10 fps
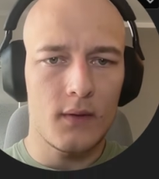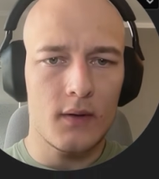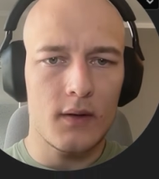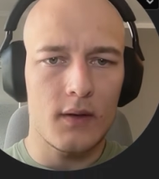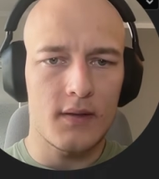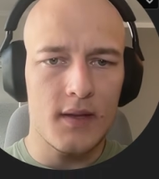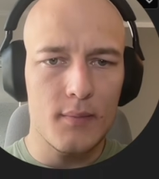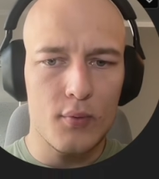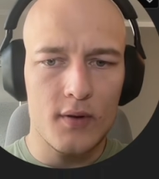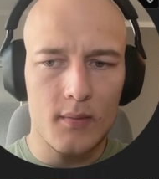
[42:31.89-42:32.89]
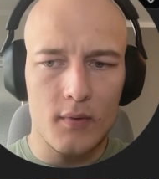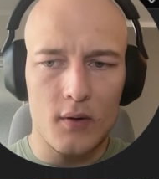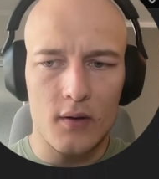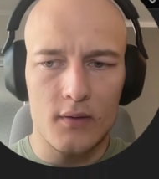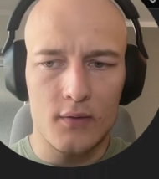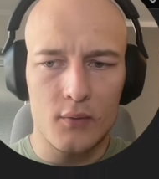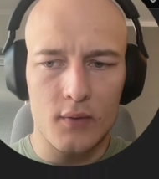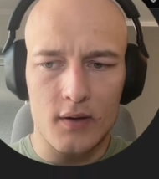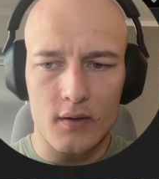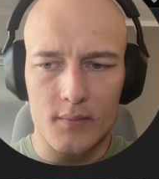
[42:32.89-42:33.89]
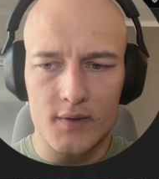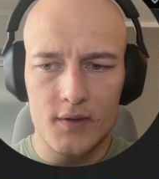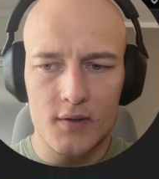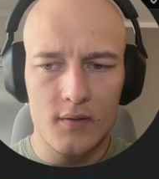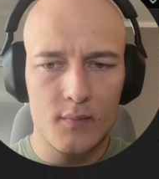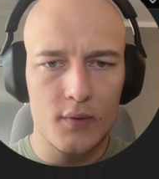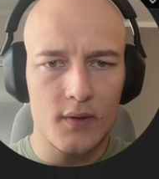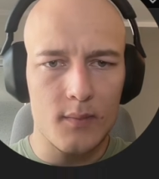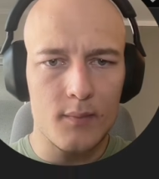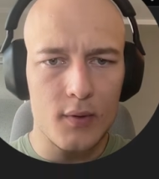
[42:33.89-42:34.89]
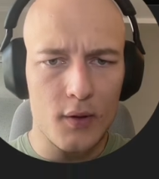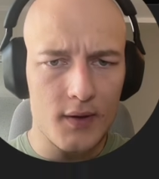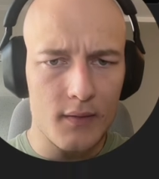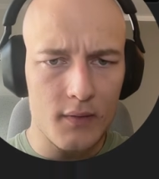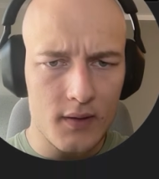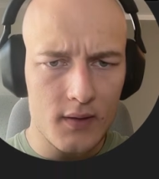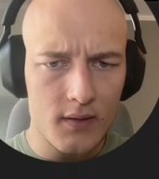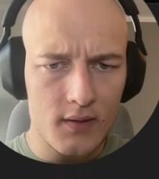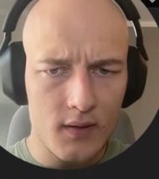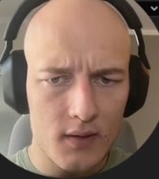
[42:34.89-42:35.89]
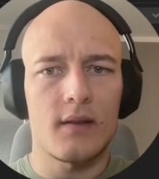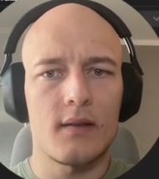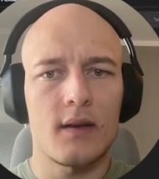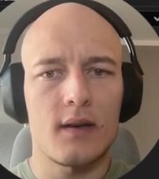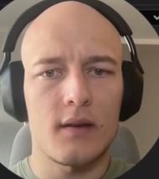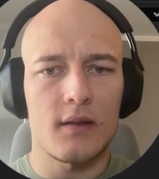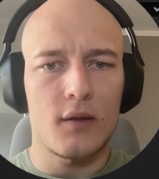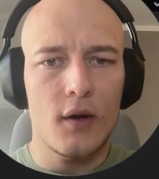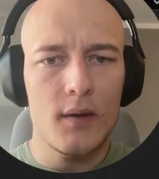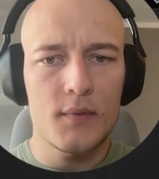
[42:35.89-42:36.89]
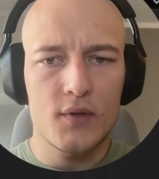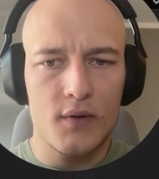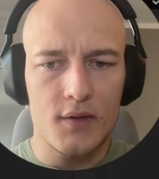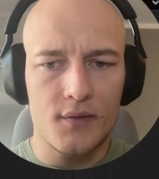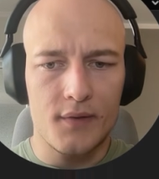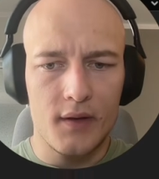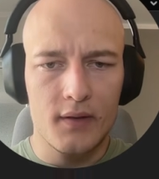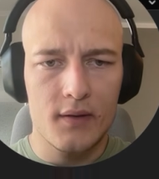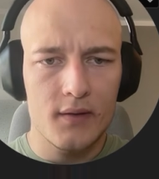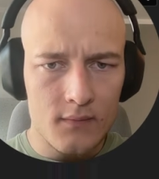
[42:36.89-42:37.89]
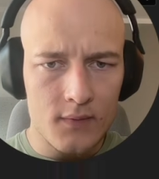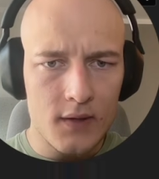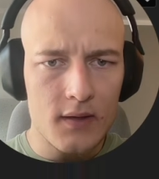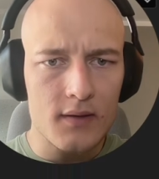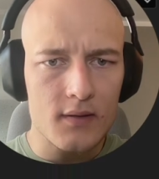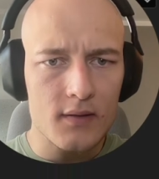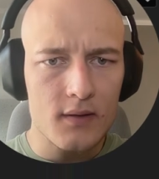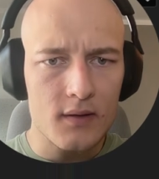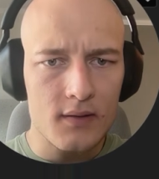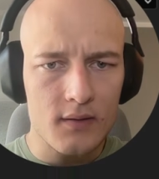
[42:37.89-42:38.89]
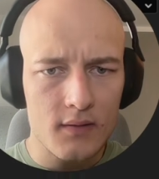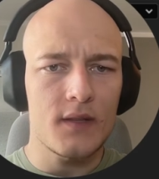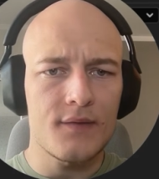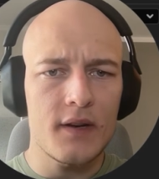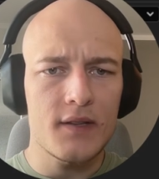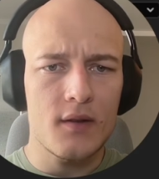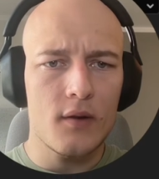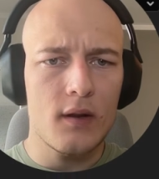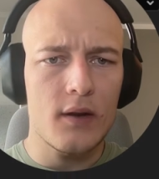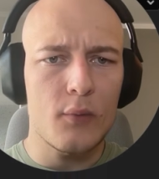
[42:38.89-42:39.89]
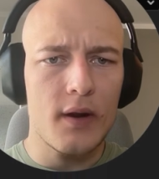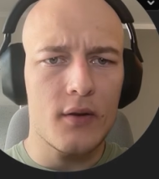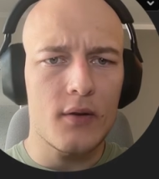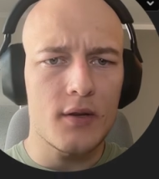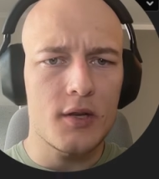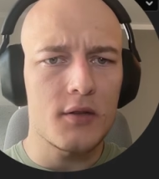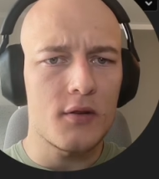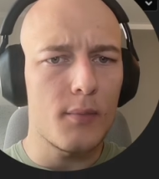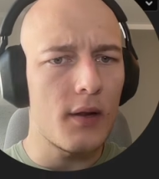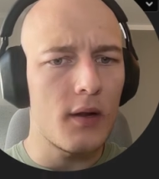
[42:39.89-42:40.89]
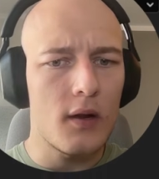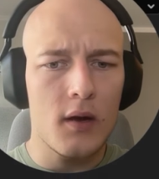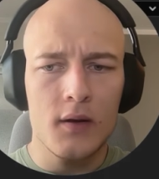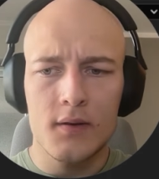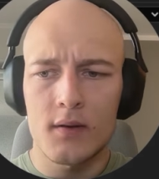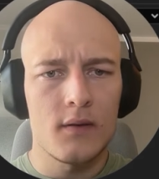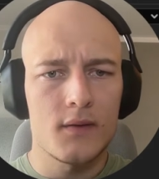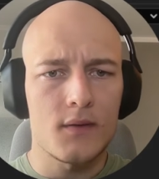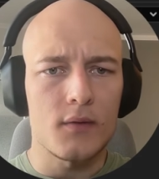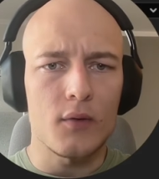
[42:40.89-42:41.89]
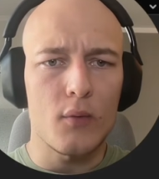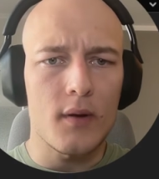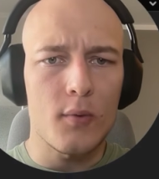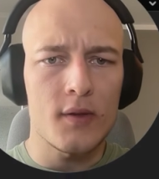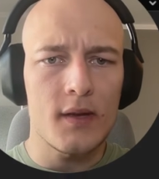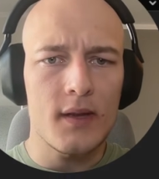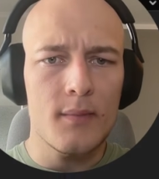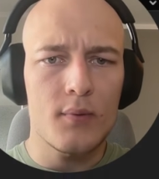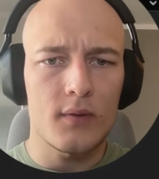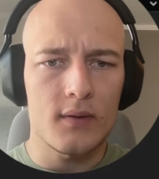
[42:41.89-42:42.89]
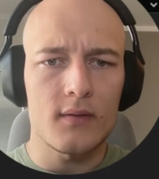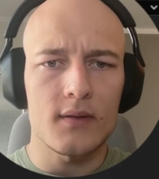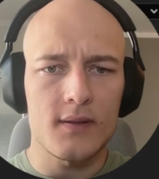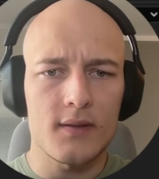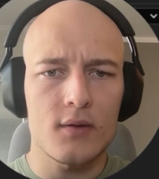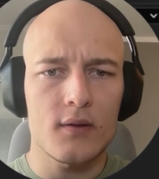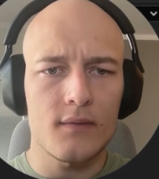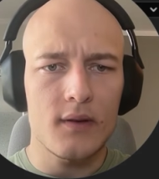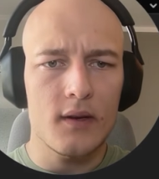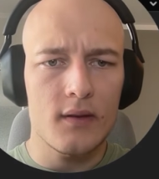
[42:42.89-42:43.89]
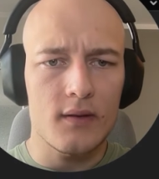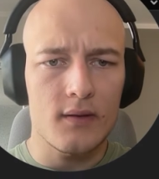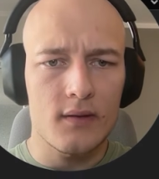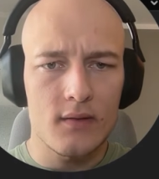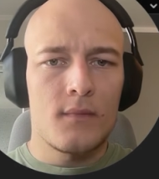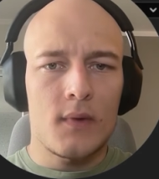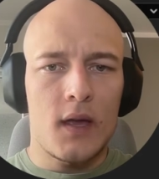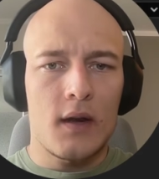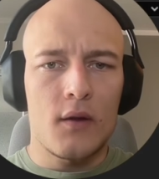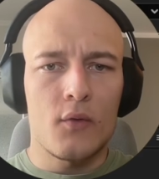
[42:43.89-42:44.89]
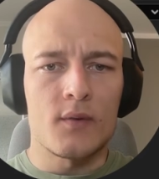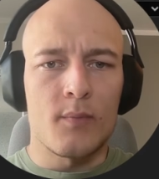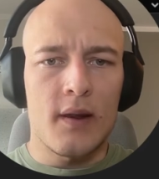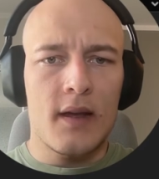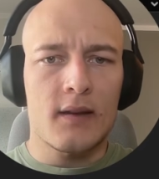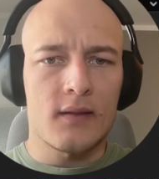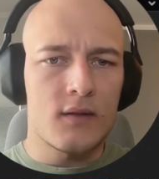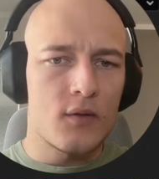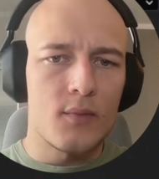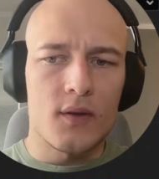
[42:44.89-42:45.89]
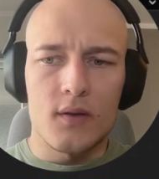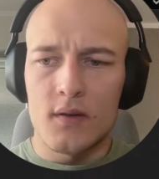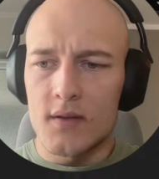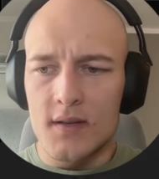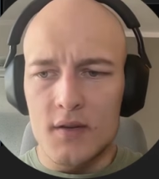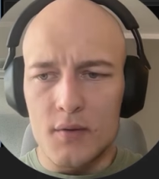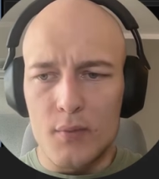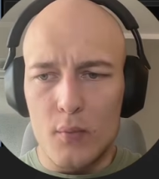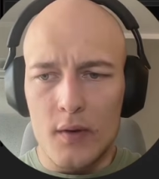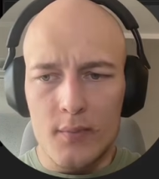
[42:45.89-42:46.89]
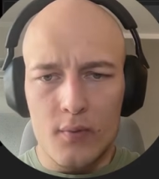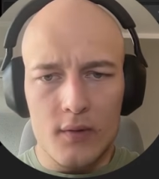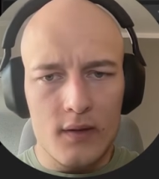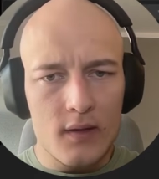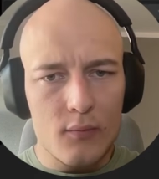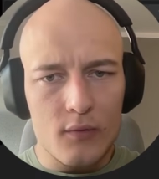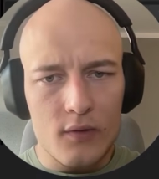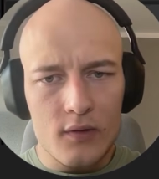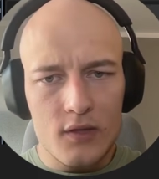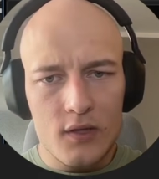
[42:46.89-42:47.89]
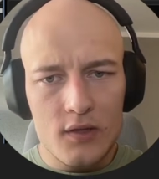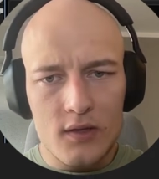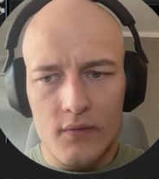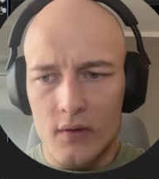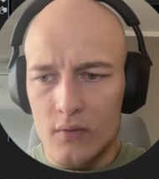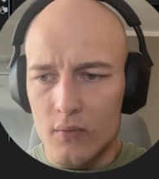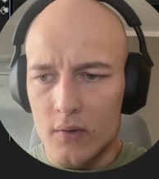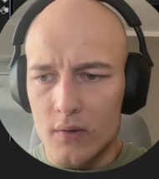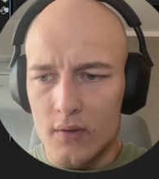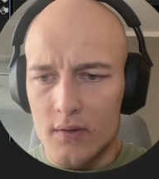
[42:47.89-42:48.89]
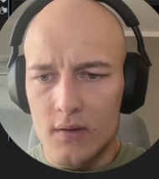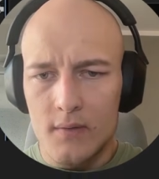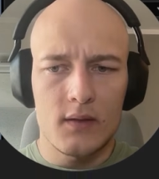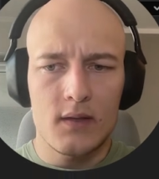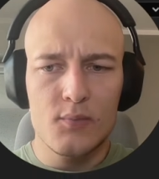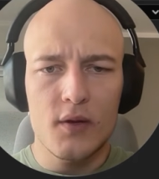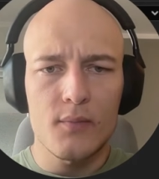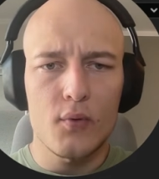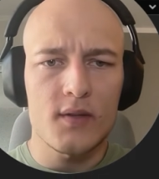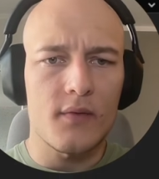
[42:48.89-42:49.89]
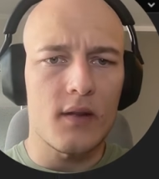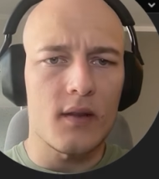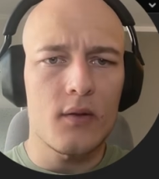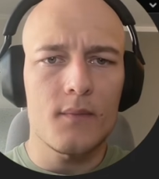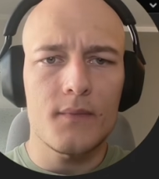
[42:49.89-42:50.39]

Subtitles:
Okay, let's import them onto our composition, put them behind everything else. Add a time stretch effect. Okay, this looks nice. It's very subtle and we are going to change it up a lot. So don't worry about that yet, but this is looking very nice. And I know it's black, stars should be white, but again, we're going to change everything, don't worry guys. Let's pre-compose everything now